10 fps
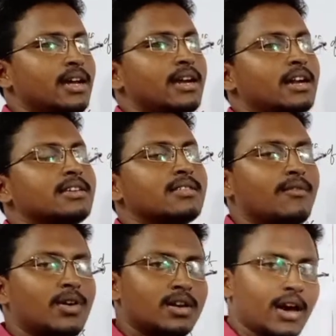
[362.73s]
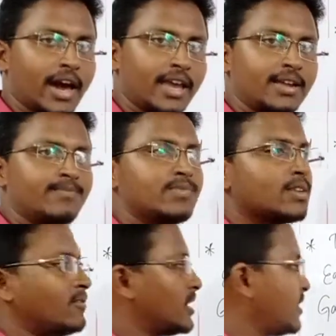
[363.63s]
it is somewhat high,
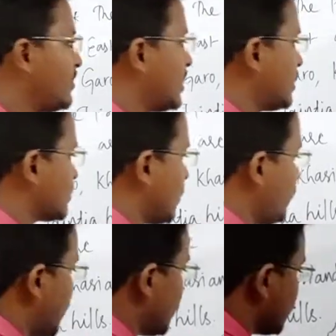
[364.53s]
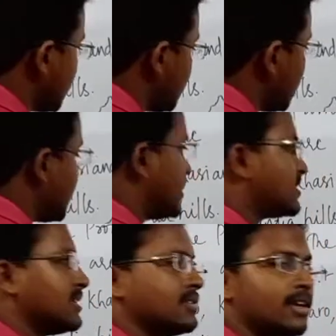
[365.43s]
whereas compared to this
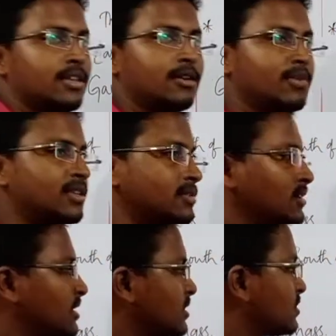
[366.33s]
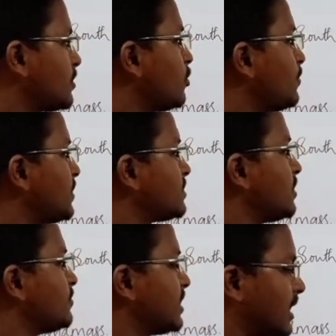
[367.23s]
eastern side, that means the slope is
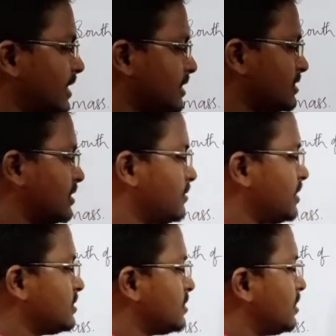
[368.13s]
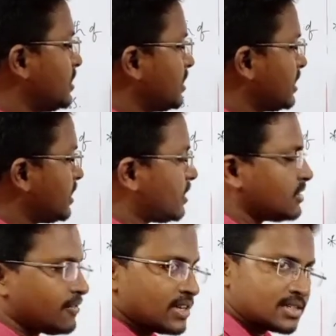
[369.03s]
something like this. That means here on the
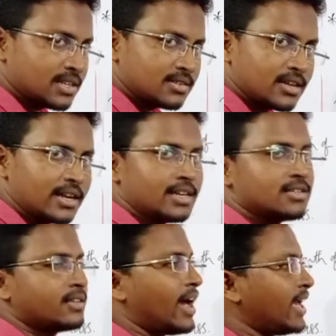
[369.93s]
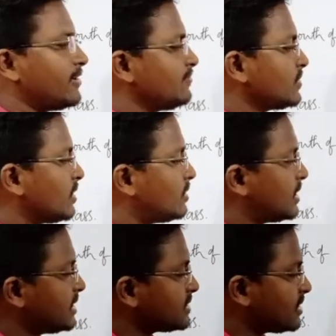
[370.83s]
western side it is high, on the
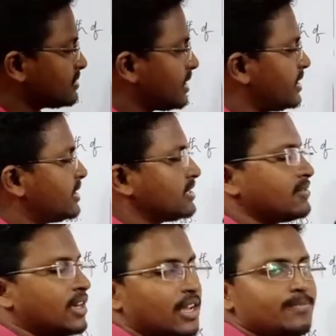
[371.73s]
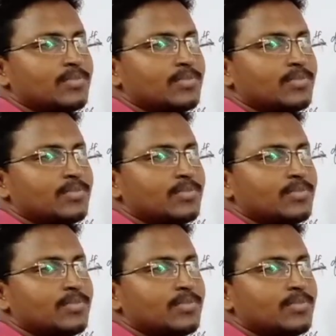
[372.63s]
eastern side it is very